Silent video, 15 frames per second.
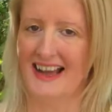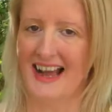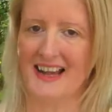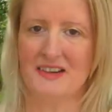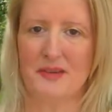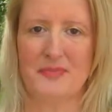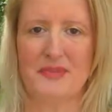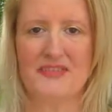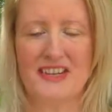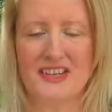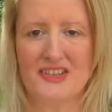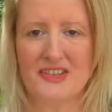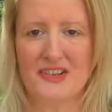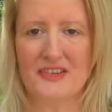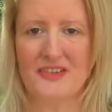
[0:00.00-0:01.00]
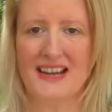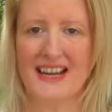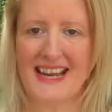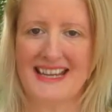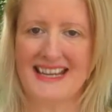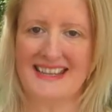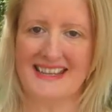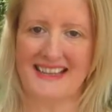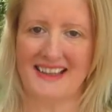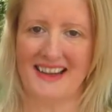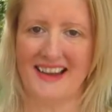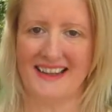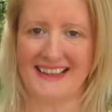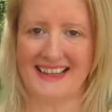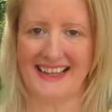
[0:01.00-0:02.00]
Are you a professional? Anything
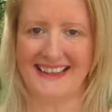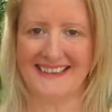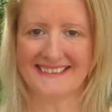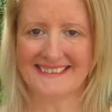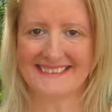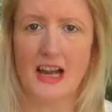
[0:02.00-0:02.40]
like that.